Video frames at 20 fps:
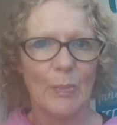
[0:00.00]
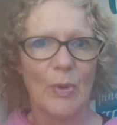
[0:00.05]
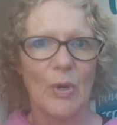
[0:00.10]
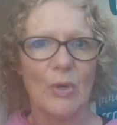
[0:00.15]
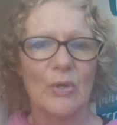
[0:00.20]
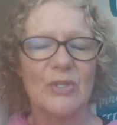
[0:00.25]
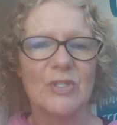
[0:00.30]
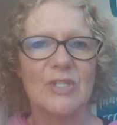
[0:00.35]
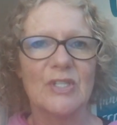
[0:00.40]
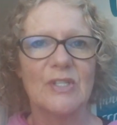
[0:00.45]

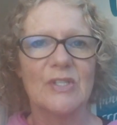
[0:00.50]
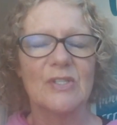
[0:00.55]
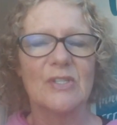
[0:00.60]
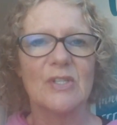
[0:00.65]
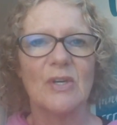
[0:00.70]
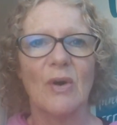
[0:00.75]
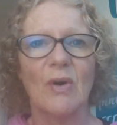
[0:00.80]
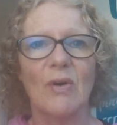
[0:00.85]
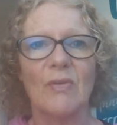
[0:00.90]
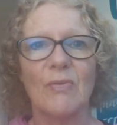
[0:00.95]
boxes
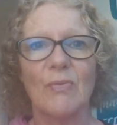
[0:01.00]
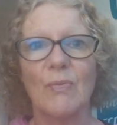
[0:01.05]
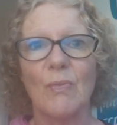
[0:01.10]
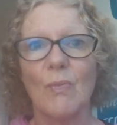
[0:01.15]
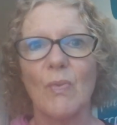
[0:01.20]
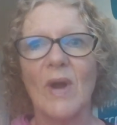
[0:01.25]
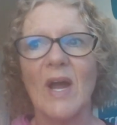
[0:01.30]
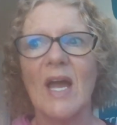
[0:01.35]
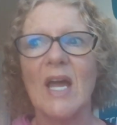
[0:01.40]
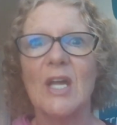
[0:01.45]
of
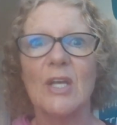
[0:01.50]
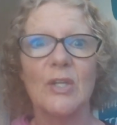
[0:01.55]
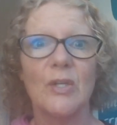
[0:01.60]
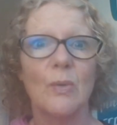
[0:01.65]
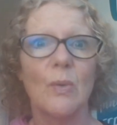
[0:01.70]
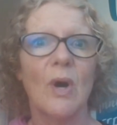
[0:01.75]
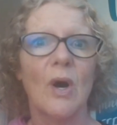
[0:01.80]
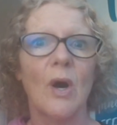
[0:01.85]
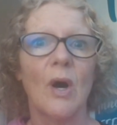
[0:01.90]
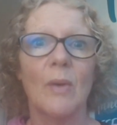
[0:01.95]
where
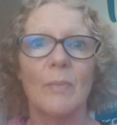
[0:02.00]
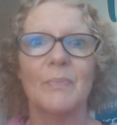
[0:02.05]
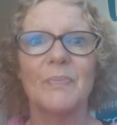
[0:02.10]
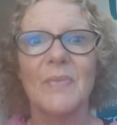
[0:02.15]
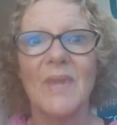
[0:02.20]
you are